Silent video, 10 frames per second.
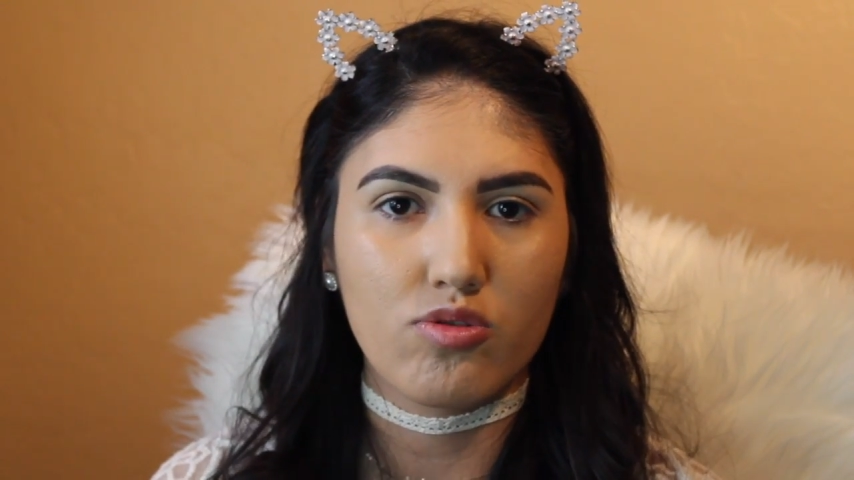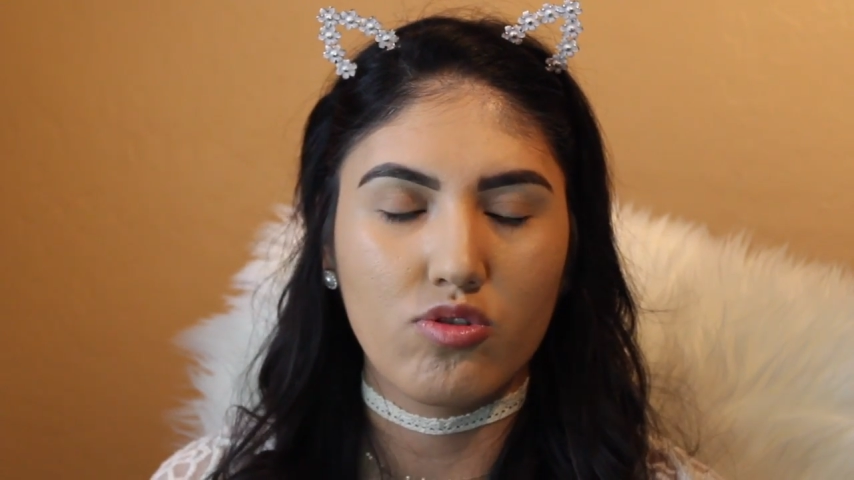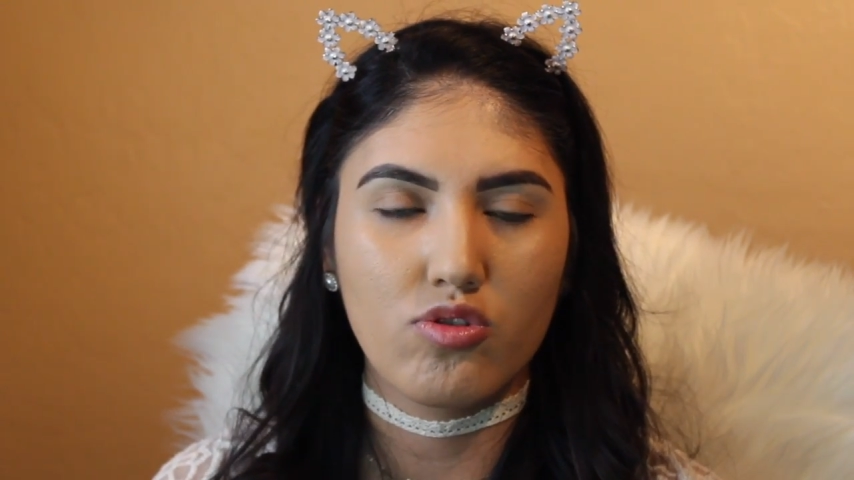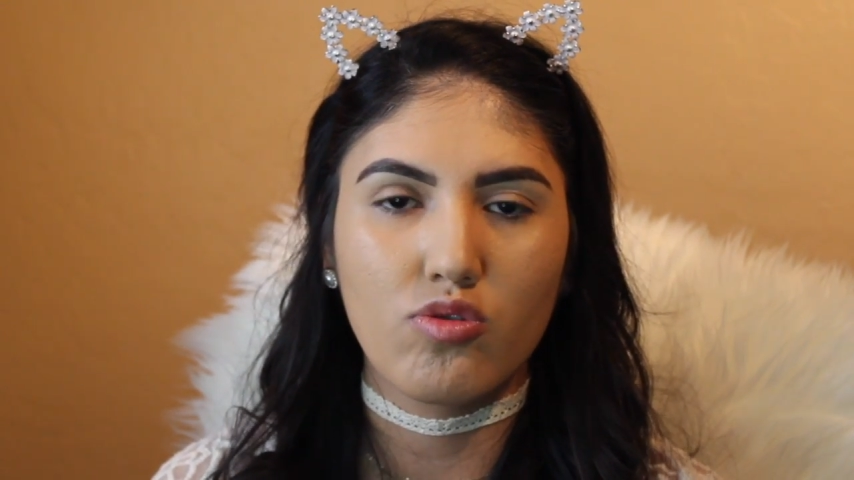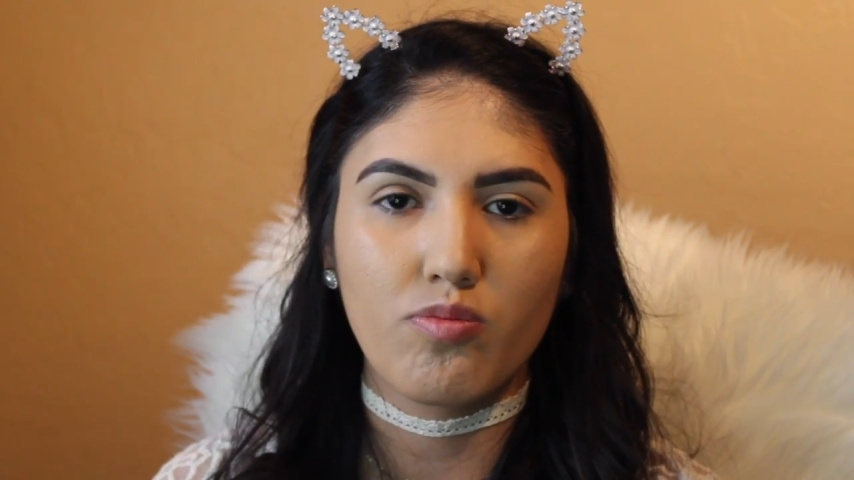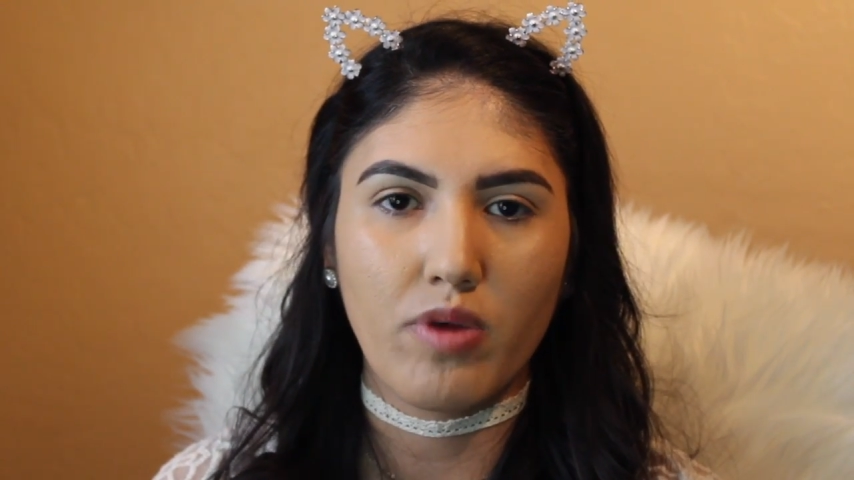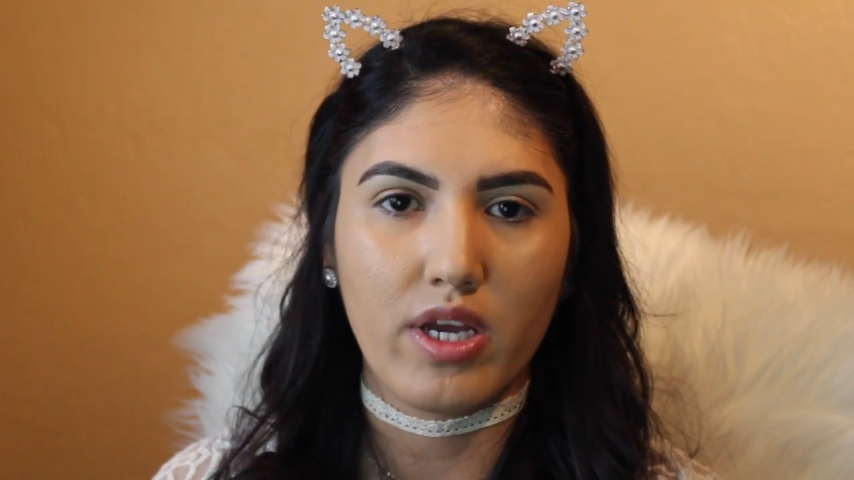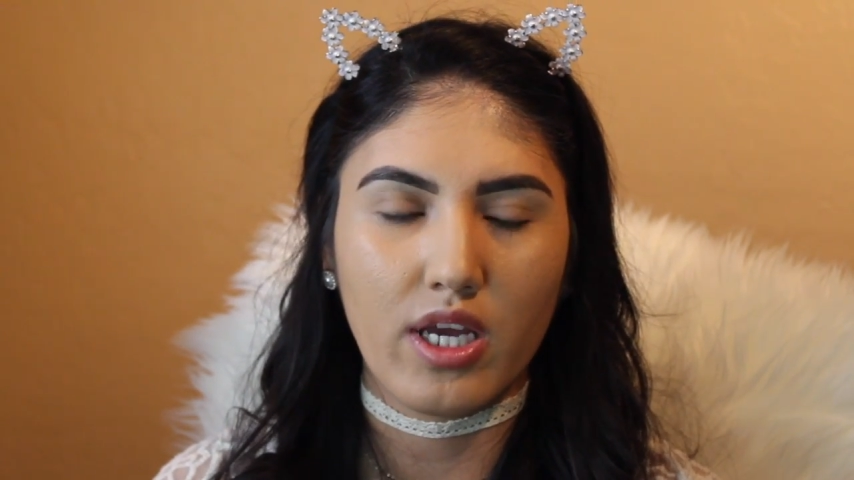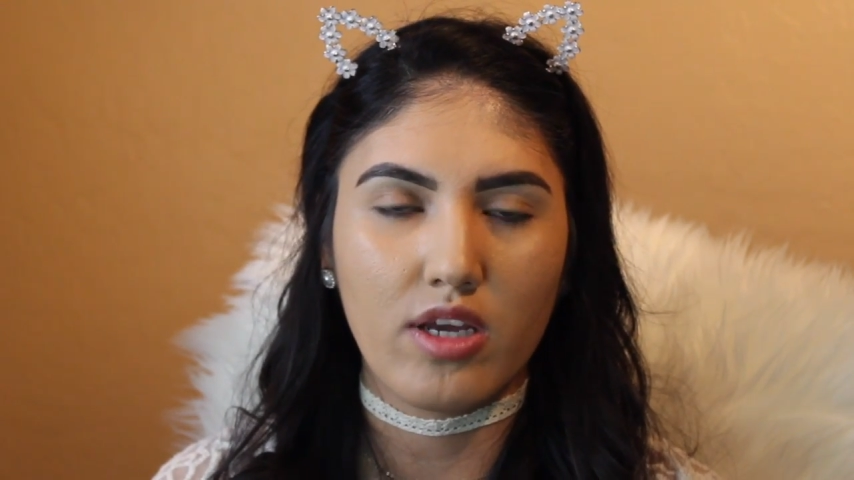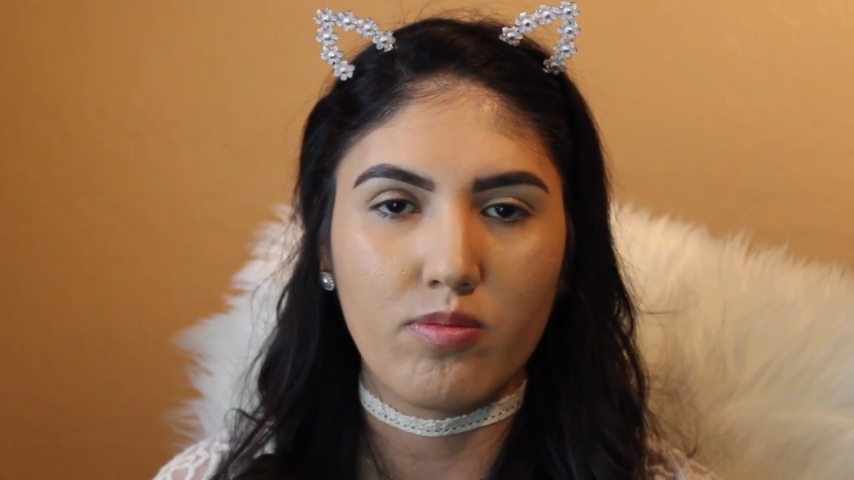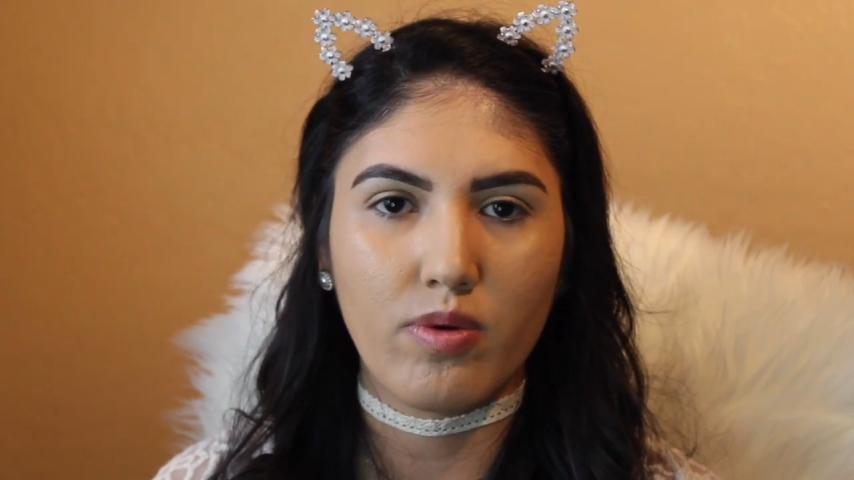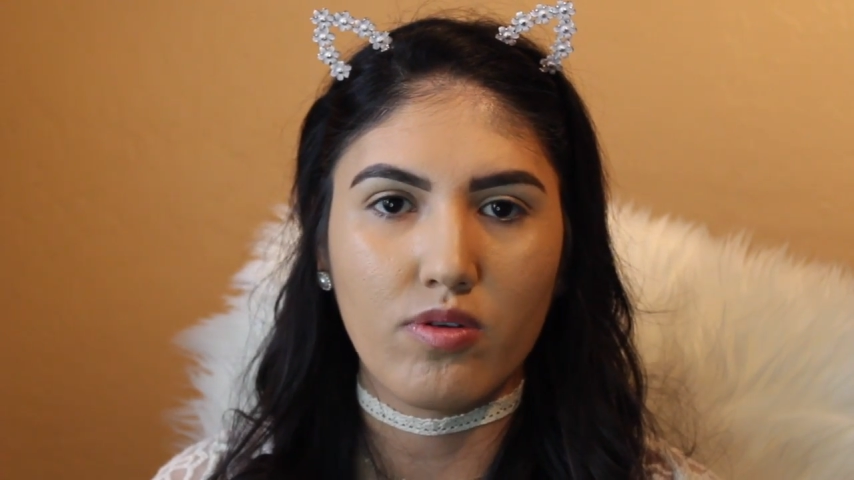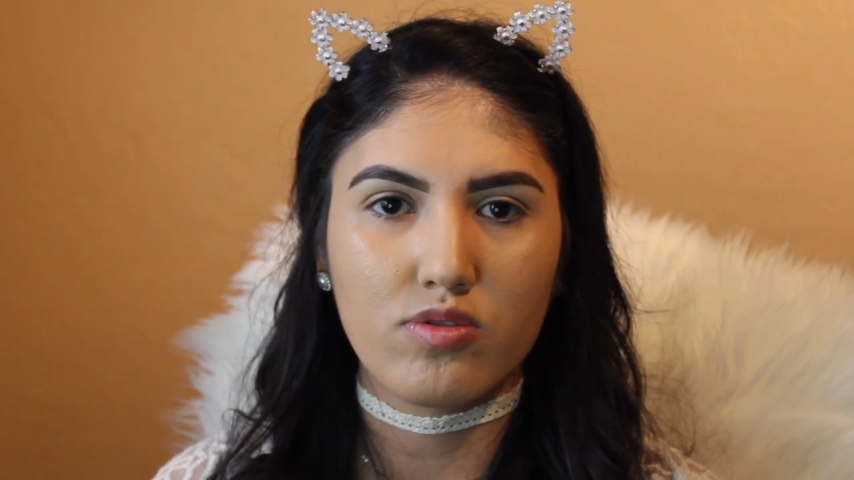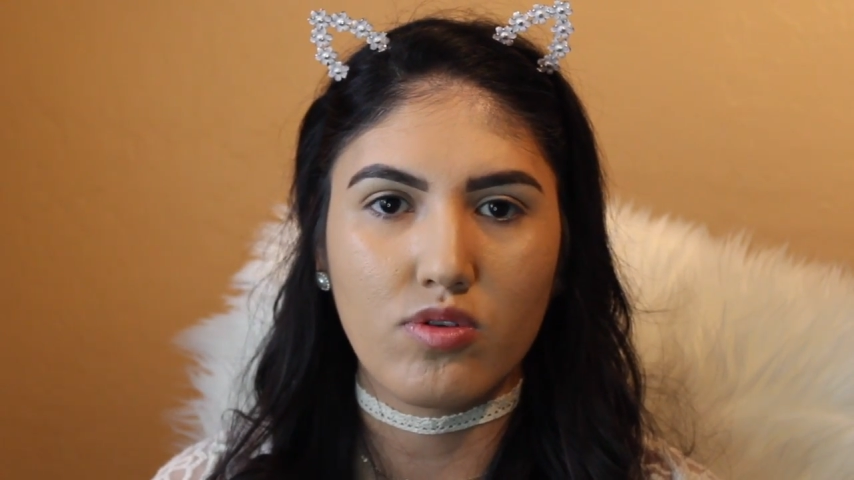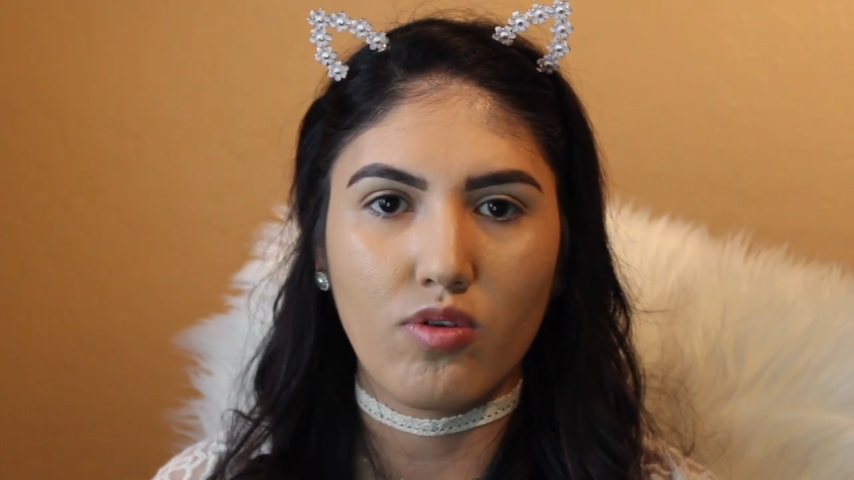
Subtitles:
to do my eyebrows,